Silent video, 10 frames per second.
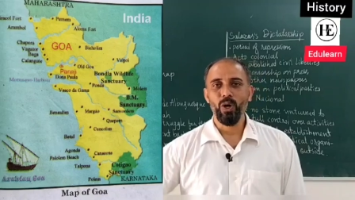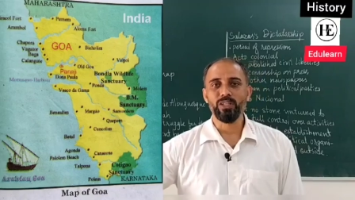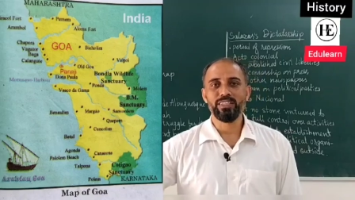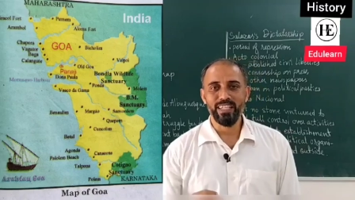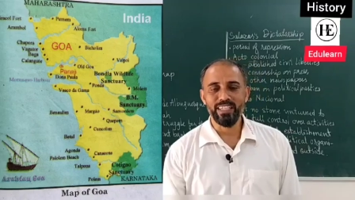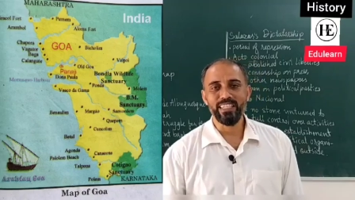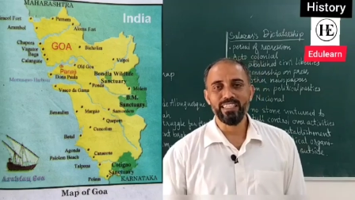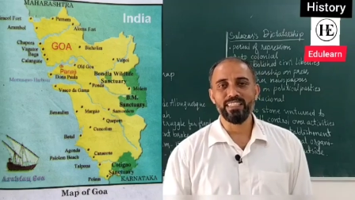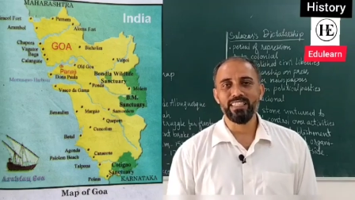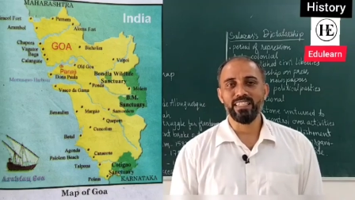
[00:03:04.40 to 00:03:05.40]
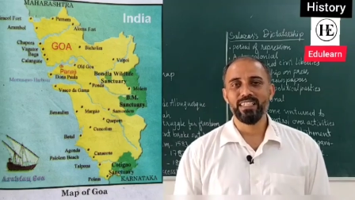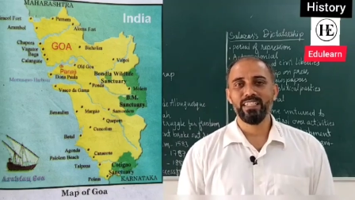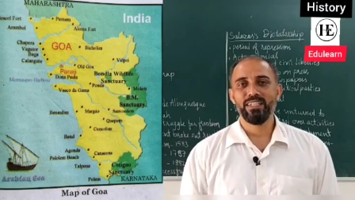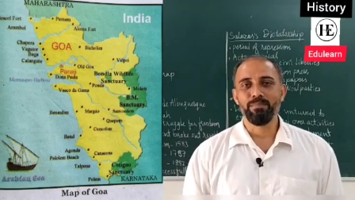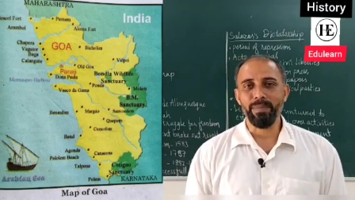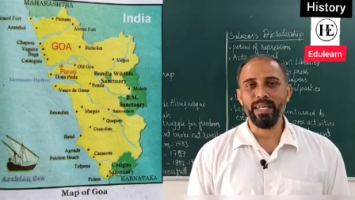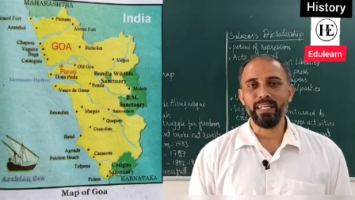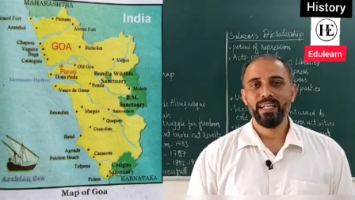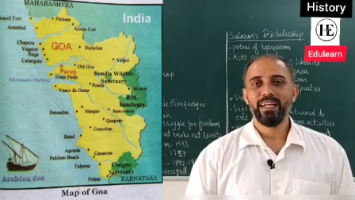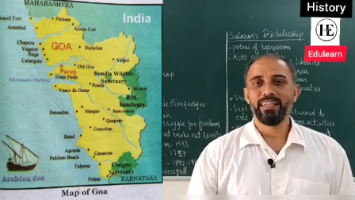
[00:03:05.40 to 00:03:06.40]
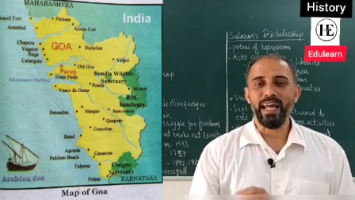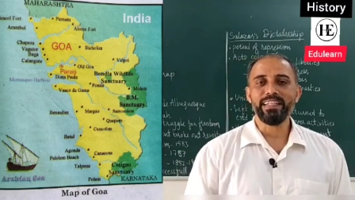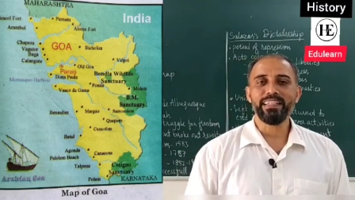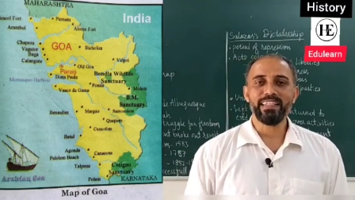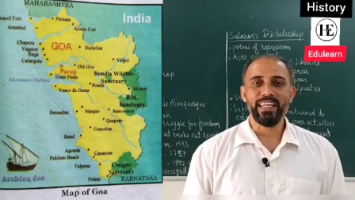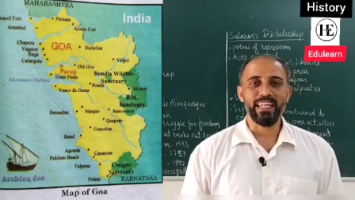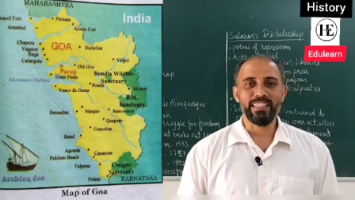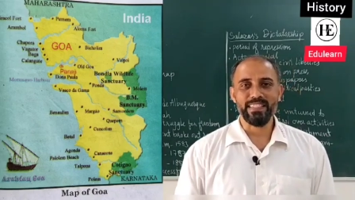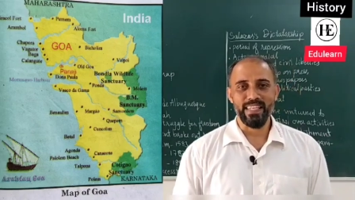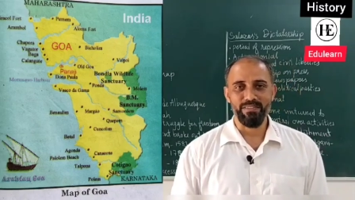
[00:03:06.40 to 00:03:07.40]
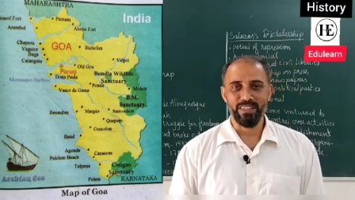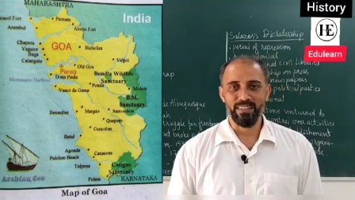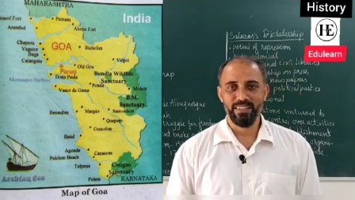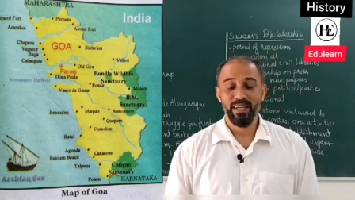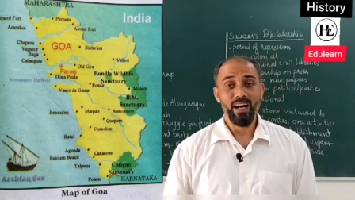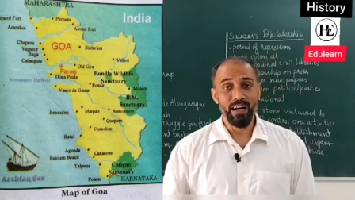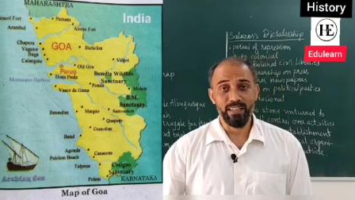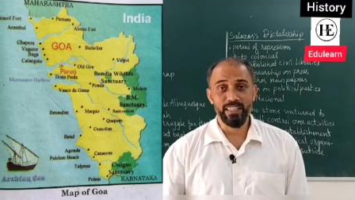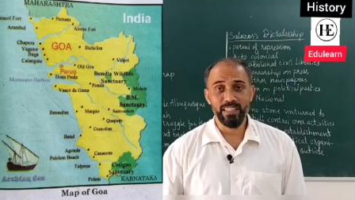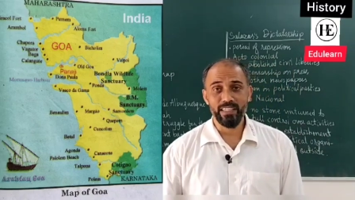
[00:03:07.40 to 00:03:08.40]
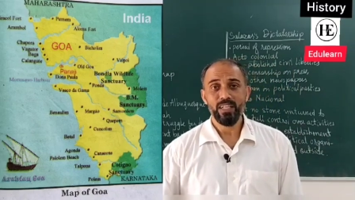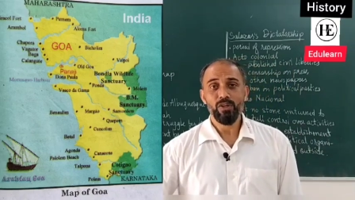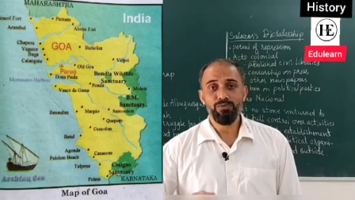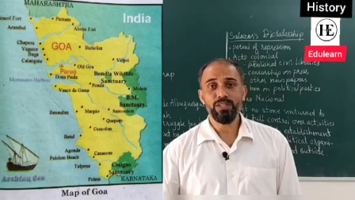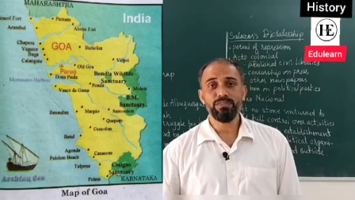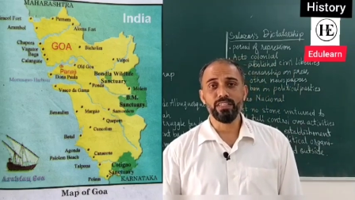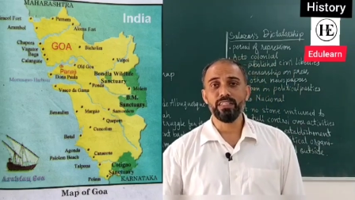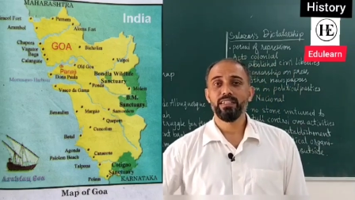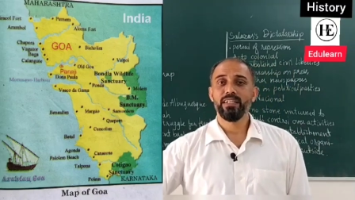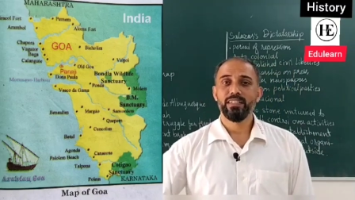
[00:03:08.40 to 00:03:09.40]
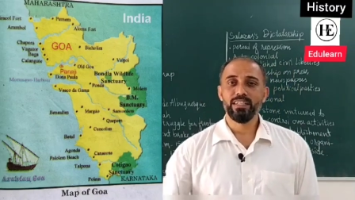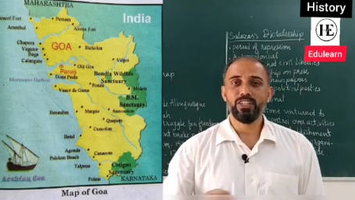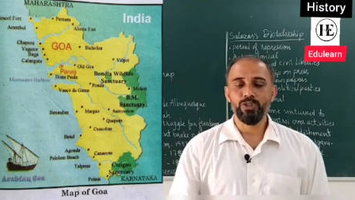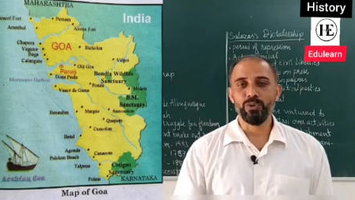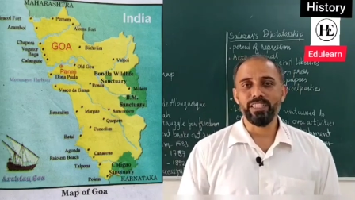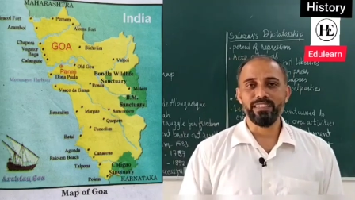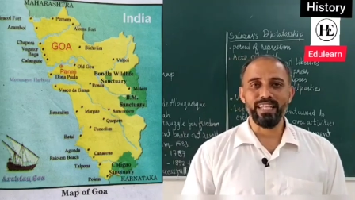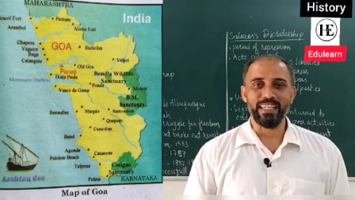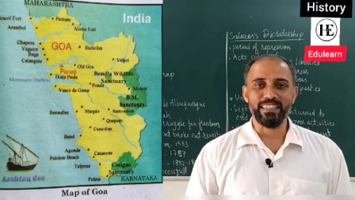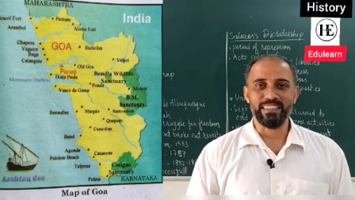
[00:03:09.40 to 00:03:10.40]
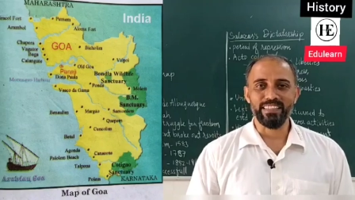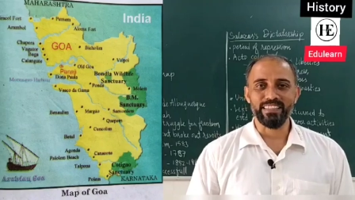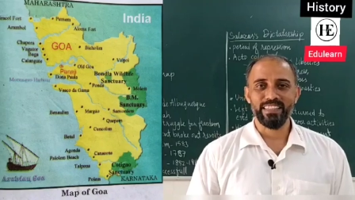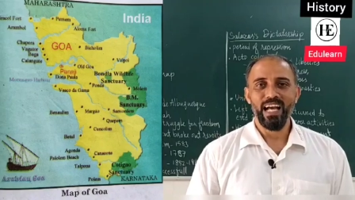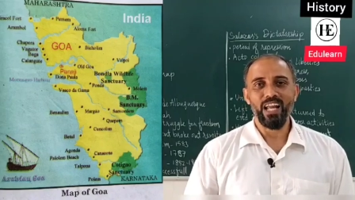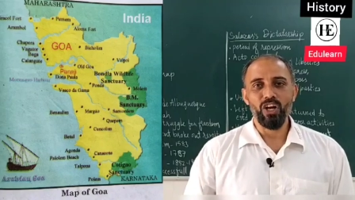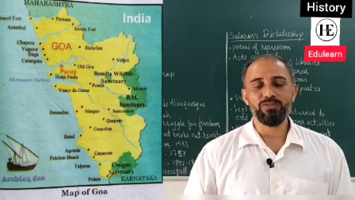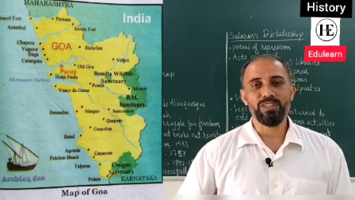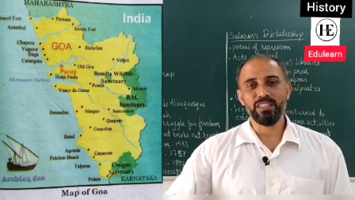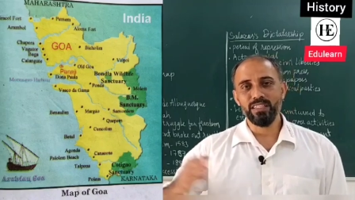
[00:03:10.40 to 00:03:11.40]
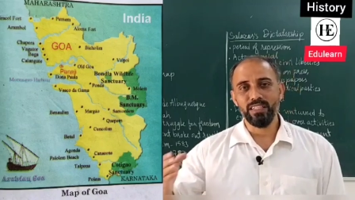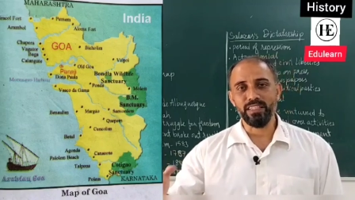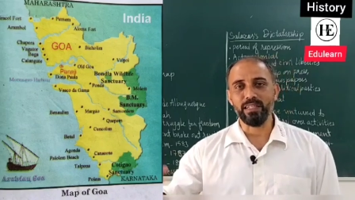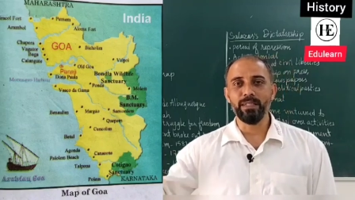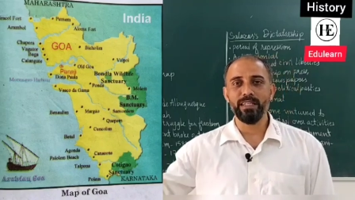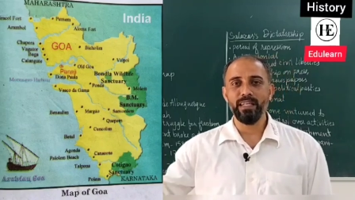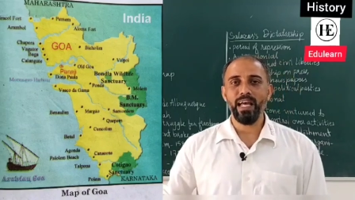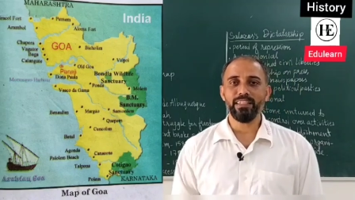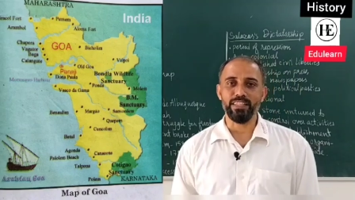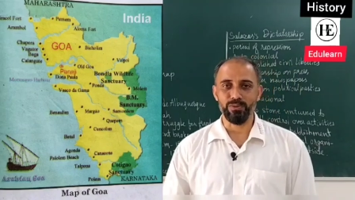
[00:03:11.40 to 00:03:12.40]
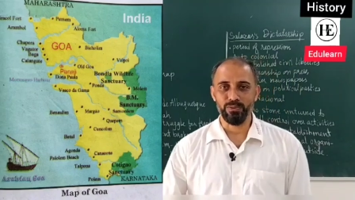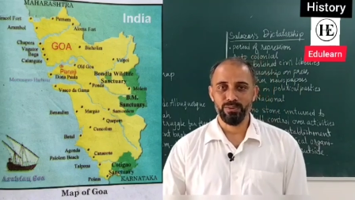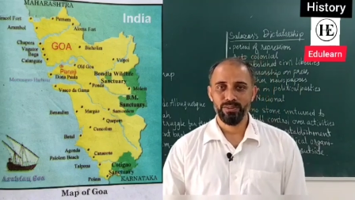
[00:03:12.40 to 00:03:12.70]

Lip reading: on 30th May 1987. Earlier, we were the Union Territory along with Daman and Diu.